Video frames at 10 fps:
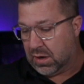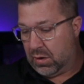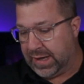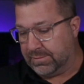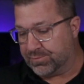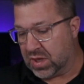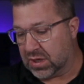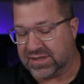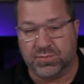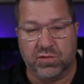All right.
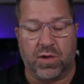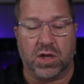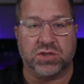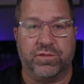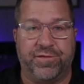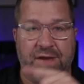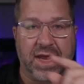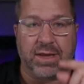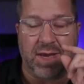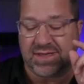let's move on to
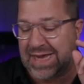Fannie Mae's